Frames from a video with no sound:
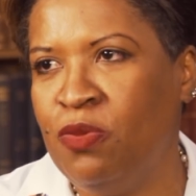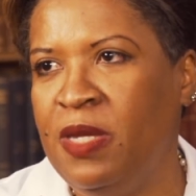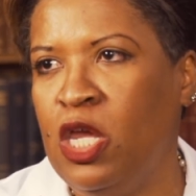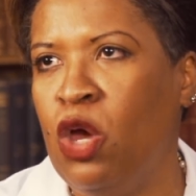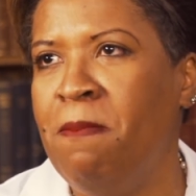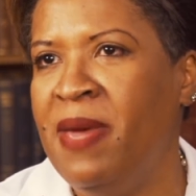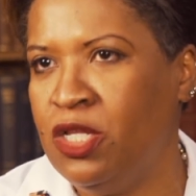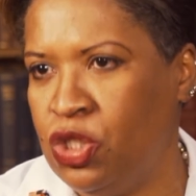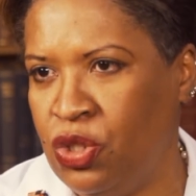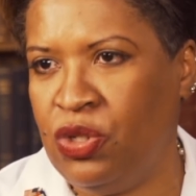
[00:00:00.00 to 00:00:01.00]
be a
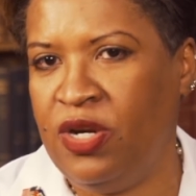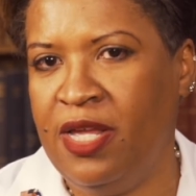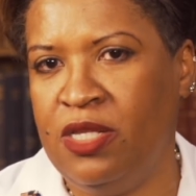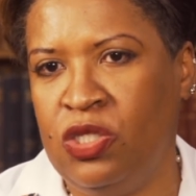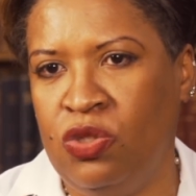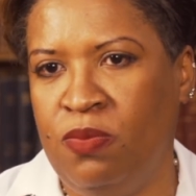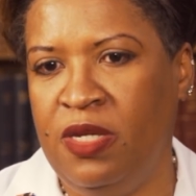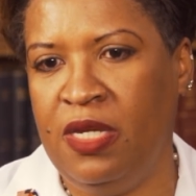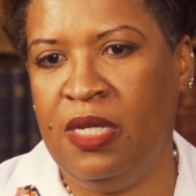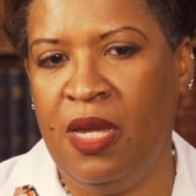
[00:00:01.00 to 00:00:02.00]
mentor and to
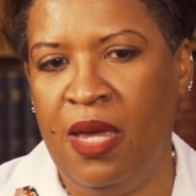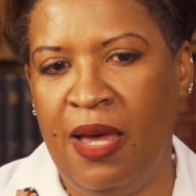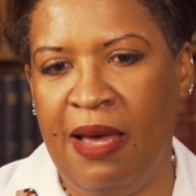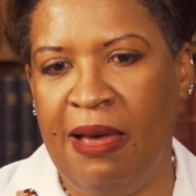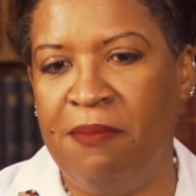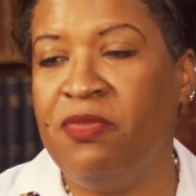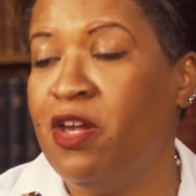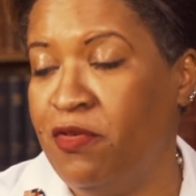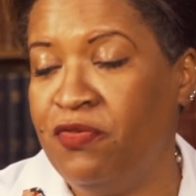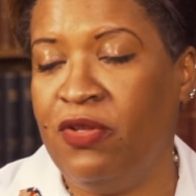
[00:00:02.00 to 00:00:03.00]
be
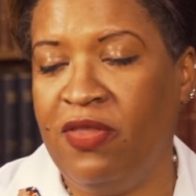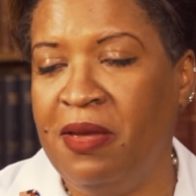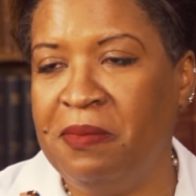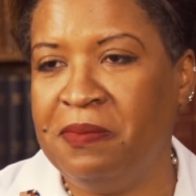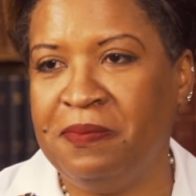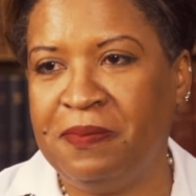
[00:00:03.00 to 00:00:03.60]
there for them.